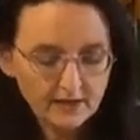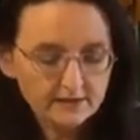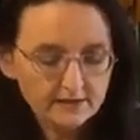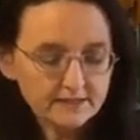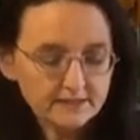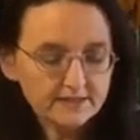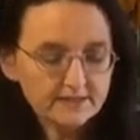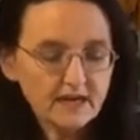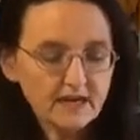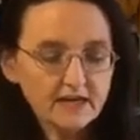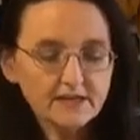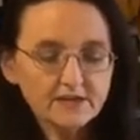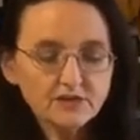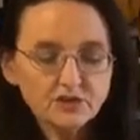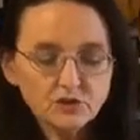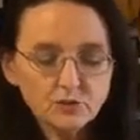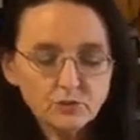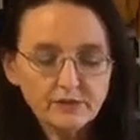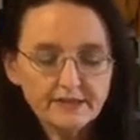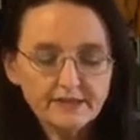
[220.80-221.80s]
the size
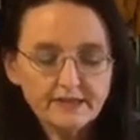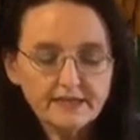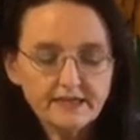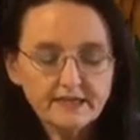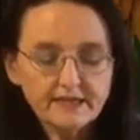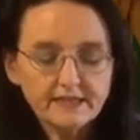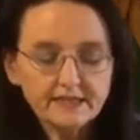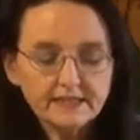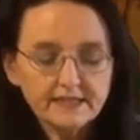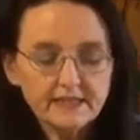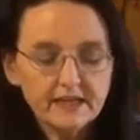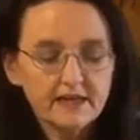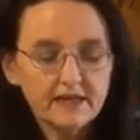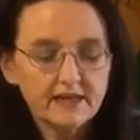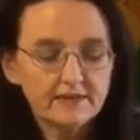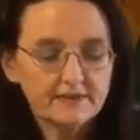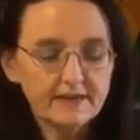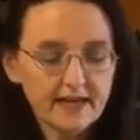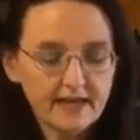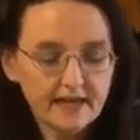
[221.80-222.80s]
you will need
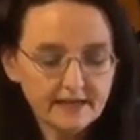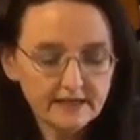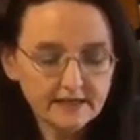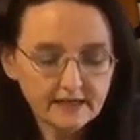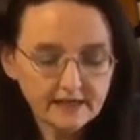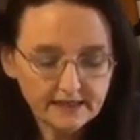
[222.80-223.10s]
then